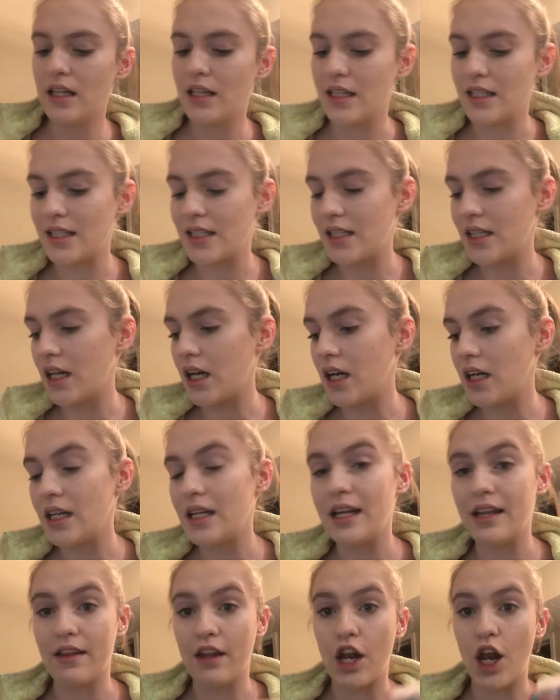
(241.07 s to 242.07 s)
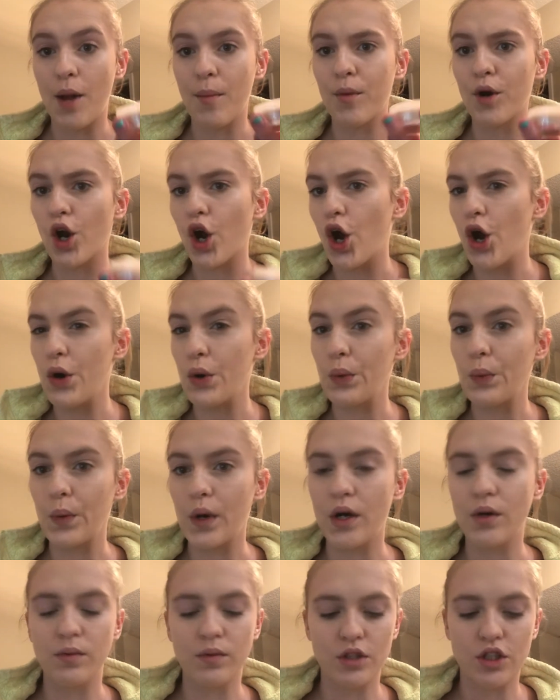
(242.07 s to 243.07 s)
This is in the number
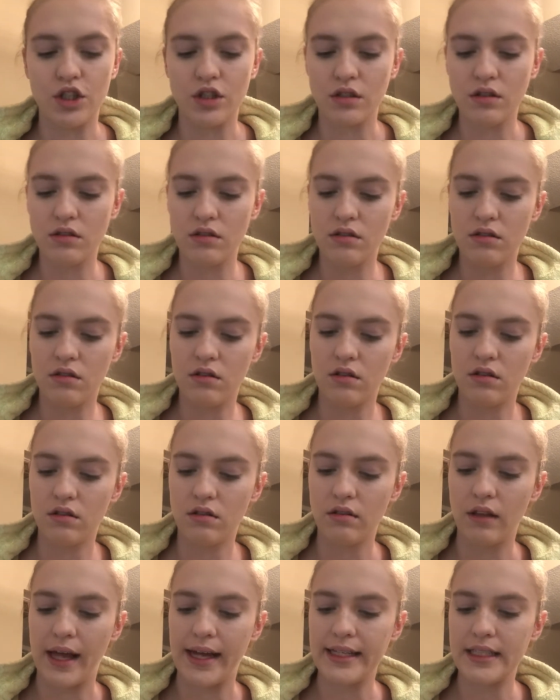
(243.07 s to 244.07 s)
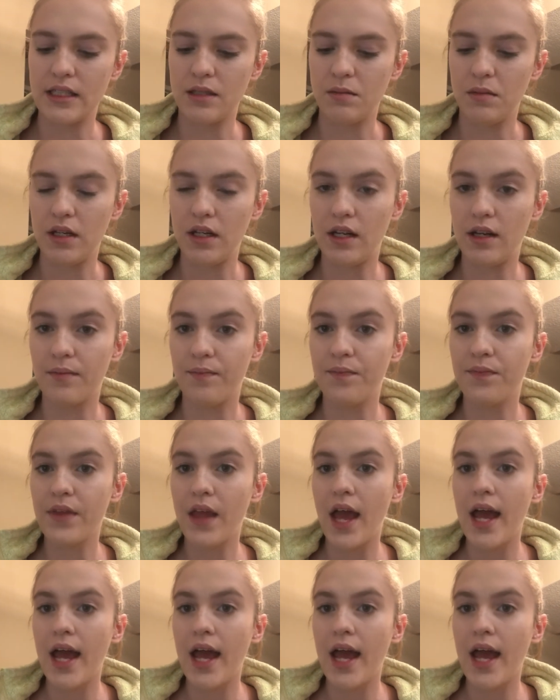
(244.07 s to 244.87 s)
01, which is light to medium.